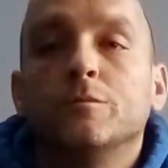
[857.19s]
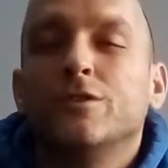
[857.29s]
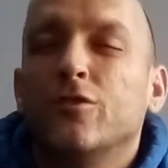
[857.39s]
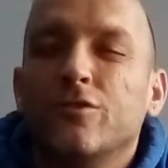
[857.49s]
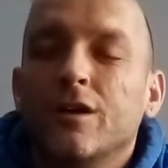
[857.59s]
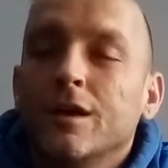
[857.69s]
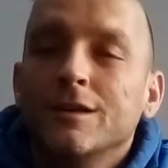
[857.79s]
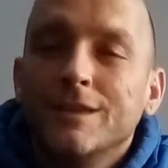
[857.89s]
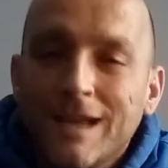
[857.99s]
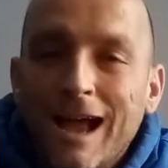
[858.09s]

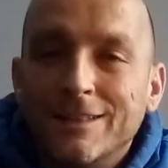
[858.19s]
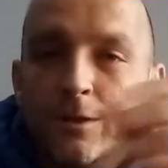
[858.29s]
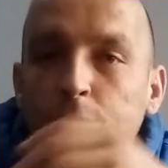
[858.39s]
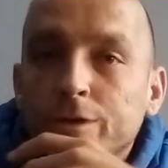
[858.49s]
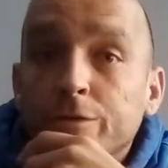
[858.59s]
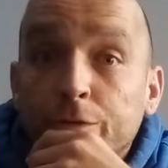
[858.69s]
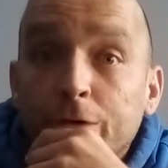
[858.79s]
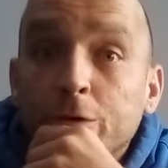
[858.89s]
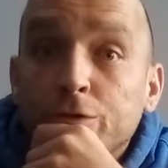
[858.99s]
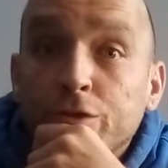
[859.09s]
You can deal with it if you
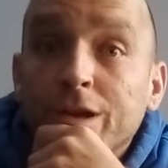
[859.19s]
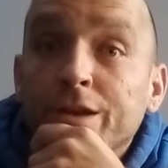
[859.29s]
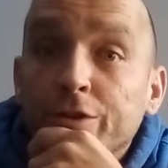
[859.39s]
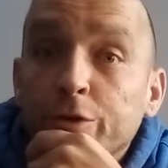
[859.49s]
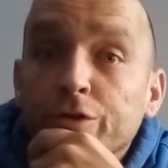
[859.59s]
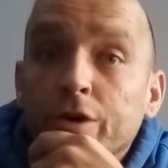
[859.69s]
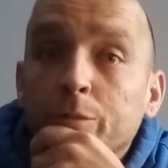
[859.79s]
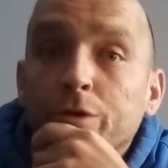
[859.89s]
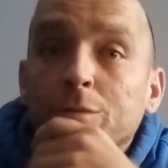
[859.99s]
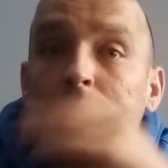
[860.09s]
focus on it and you do your time
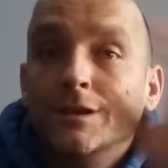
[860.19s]
properly.